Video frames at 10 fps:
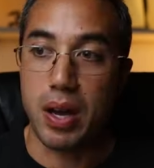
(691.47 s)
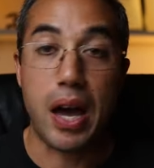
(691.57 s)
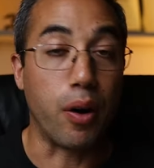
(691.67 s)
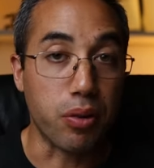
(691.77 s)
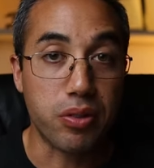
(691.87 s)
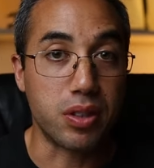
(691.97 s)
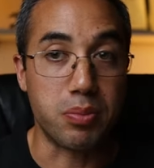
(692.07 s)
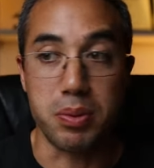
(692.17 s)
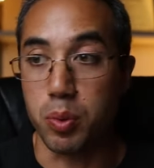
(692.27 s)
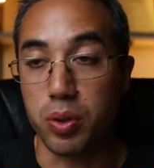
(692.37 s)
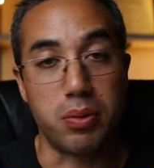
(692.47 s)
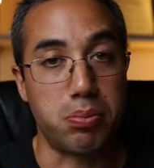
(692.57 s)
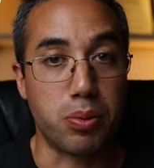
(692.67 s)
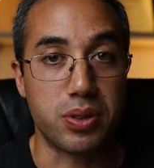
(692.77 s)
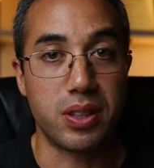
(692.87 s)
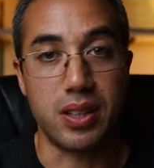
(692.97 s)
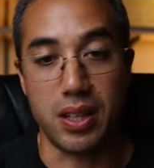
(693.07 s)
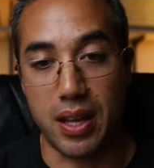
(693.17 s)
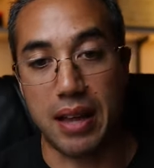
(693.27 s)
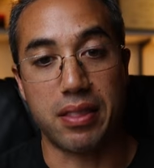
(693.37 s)
health to be more important
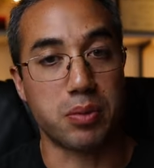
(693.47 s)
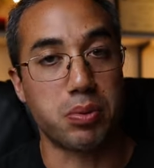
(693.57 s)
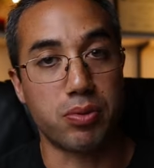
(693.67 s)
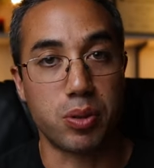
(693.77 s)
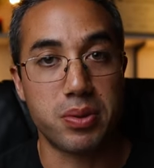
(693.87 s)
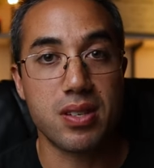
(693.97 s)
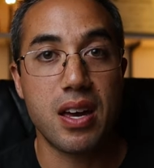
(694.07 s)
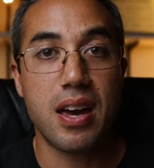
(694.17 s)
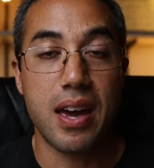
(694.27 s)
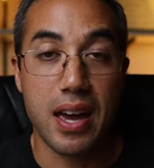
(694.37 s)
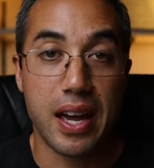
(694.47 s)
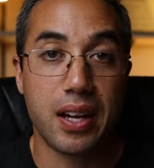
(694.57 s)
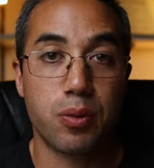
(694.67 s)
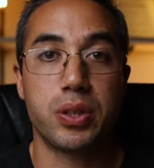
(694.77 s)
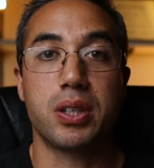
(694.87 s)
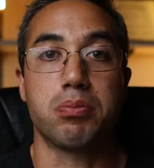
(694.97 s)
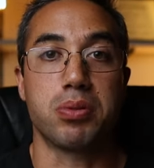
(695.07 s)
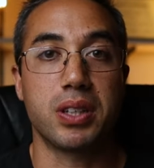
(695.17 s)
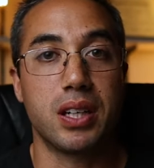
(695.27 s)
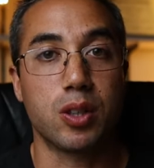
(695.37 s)
than athletic performance. And we can
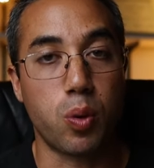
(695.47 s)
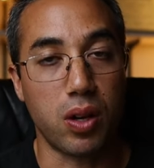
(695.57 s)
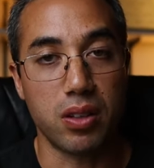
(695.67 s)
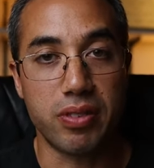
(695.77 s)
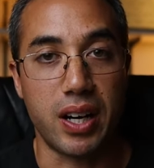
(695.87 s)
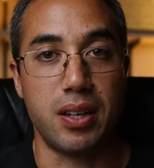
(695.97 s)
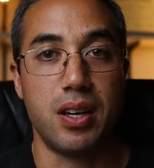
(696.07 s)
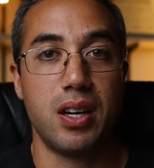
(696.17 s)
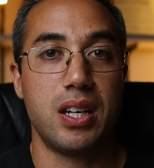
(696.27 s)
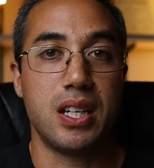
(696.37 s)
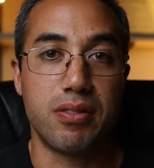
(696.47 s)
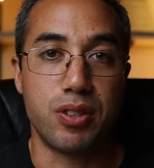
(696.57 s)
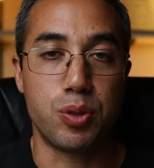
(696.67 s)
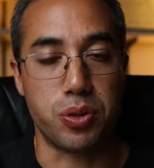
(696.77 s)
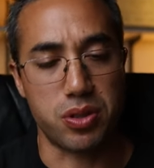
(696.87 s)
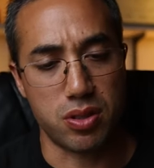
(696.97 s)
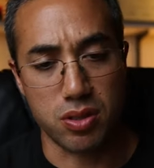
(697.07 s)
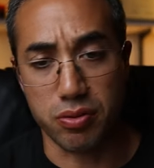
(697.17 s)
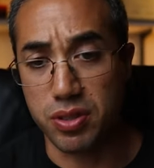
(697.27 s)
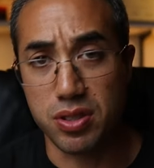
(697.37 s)
bring in qualified individuals,
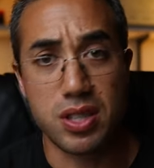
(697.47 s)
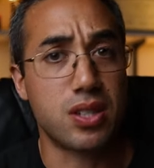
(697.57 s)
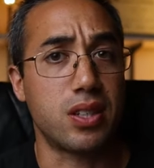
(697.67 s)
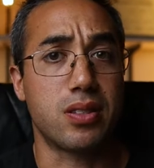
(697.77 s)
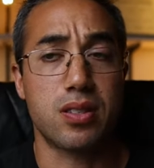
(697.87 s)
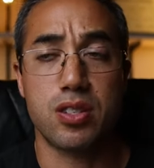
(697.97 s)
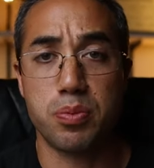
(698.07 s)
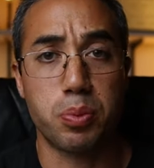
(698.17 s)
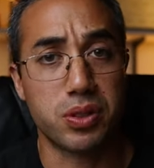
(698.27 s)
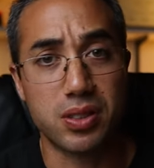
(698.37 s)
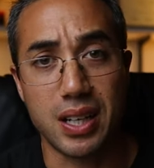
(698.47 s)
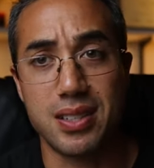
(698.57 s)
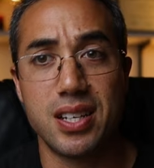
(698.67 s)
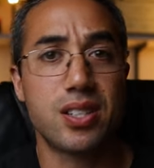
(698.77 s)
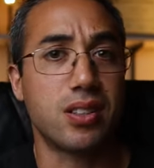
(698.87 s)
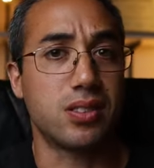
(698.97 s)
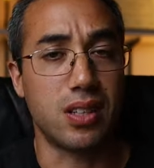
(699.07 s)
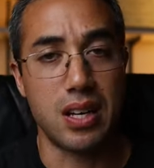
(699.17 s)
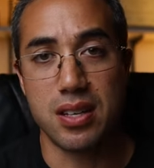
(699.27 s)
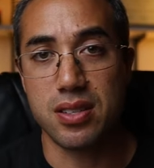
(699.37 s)
so physicians, sports dietitians,
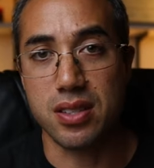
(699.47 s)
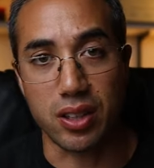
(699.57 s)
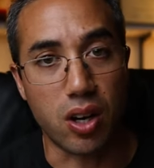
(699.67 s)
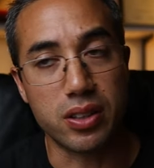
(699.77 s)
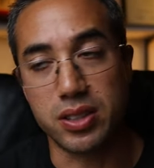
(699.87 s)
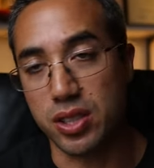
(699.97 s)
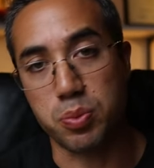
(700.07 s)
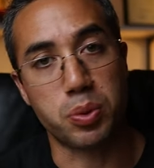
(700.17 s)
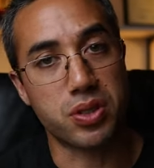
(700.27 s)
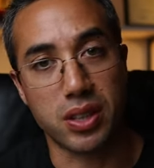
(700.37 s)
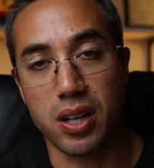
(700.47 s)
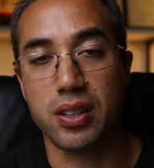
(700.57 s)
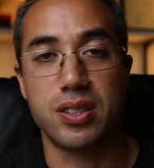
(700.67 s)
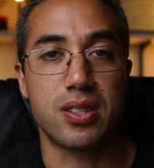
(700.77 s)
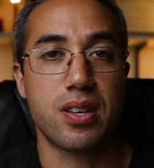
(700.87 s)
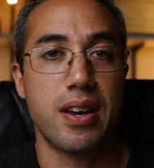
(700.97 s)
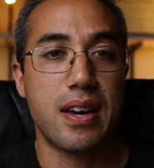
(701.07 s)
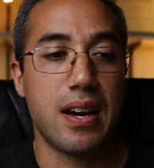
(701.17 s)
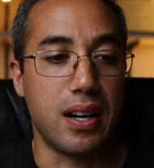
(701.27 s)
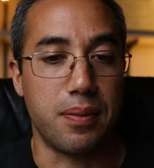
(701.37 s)
psychologists, sports psychologists,
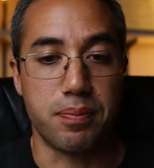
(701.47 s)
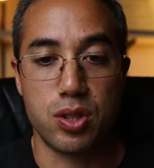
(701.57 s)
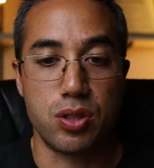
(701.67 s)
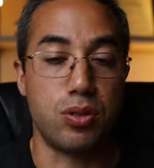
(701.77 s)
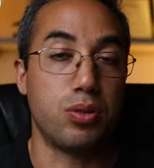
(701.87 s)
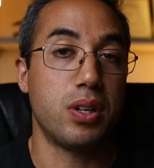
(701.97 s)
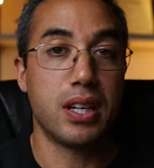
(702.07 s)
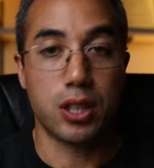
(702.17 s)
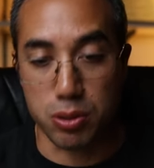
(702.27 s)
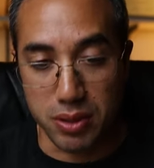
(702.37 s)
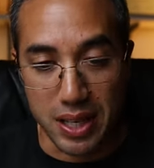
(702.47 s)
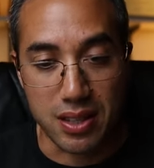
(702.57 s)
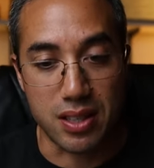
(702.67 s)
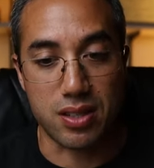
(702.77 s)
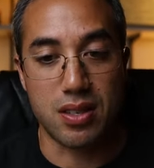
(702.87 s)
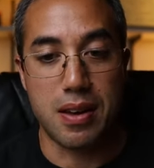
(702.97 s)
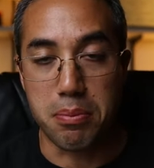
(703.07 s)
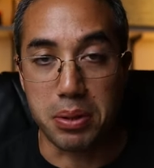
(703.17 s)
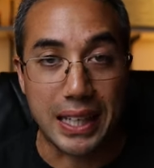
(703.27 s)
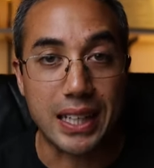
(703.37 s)
um, to create this
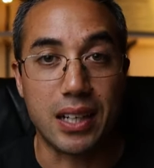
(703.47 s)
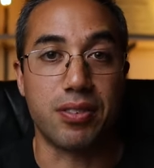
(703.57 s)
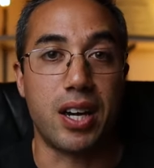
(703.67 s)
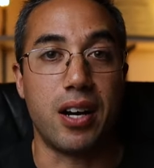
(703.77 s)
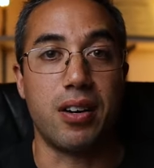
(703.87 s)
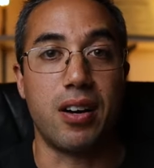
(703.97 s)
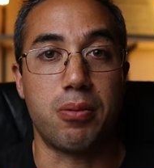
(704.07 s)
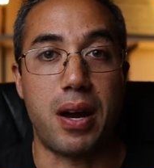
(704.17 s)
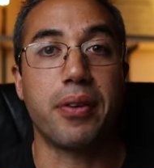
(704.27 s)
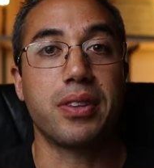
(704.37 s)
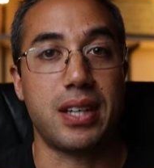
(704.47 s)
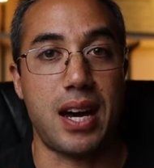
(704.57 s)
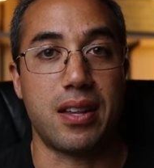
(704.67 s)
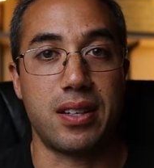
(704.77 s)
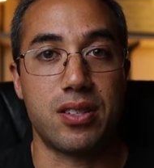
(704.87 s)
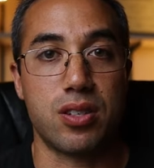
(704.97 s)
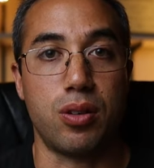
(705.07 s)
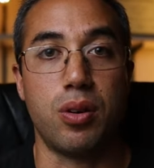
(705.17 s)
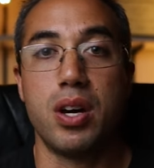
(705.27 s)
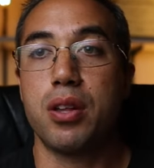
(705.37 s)
blanket of care around the athlete.
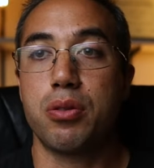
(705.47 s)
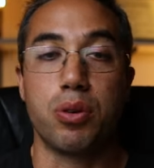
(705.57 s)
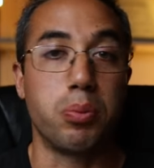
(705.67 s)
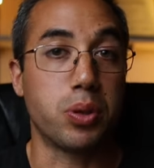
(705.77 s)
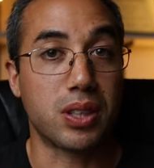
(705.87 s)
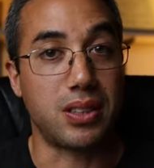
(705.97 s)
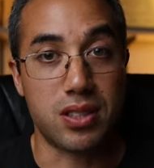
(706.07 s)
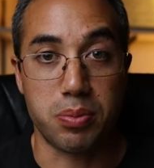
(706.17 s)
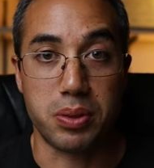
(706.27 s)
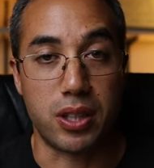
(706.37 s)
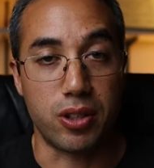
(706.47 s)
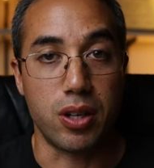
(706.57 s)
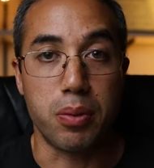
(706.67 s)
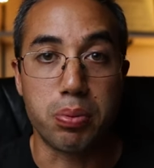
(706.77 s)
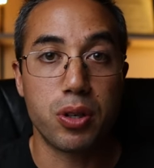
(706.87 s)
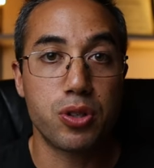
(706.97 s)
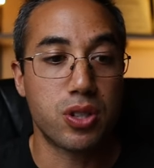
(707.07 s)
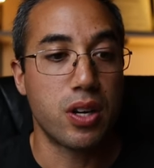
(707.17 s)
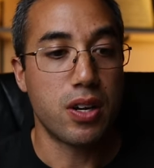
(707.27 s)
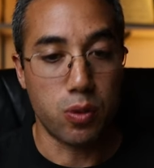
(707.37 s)
So, through a multidisciplinary
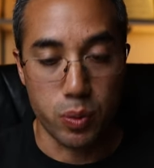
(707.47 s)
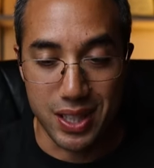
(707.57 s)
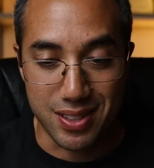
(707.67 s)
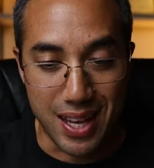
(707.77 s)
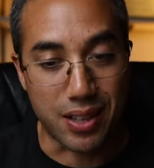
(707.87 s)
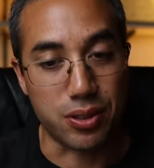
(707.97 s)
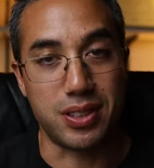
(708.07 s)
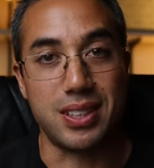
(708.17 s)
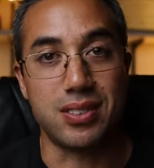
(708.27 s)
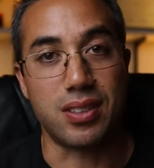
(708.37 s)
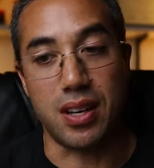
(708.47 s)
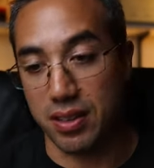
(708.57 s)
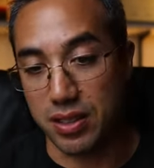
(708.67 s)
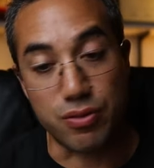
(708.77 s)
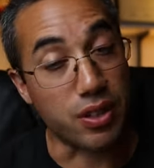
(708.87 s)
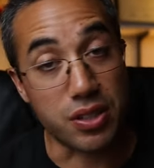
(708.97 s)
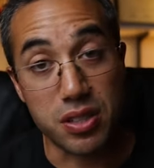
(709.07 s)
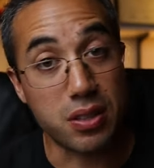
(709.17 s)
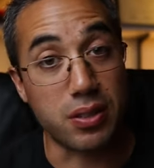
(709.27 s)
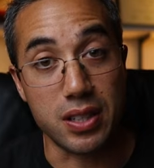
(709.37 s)
approach, we can tackle these, uh, these very
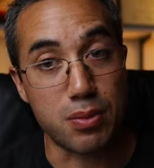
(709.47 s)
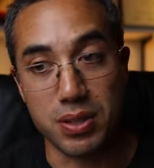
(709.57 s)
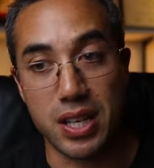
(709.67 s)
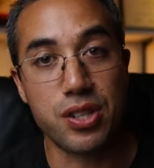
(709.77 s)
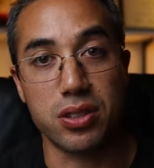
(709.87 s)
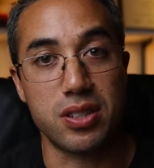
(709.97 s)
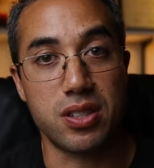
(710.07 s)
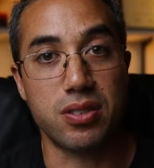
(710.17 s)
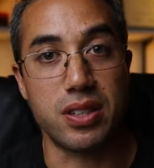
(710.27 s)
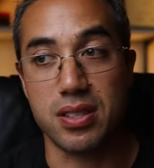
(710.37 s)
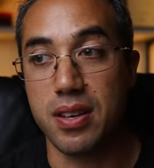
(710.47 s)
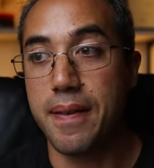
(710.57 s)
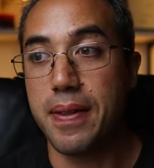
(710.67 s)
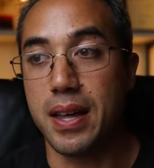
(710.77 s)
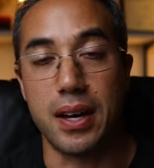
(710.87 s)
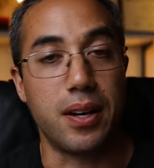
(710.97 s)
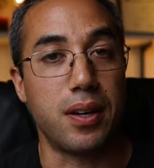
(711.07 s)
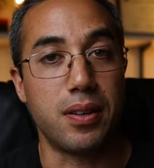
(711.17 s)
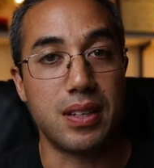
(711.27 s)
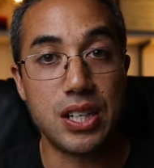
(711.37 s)
serious, potentially serious
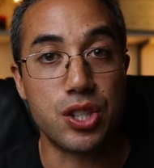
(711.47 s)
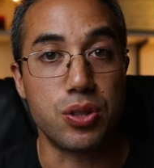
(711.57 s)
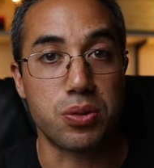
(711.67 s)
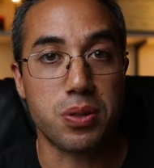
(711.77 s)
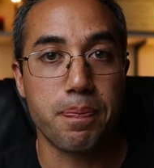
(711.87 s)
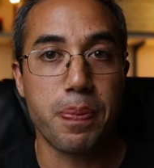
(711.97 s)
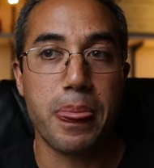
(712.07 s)
uh, issues.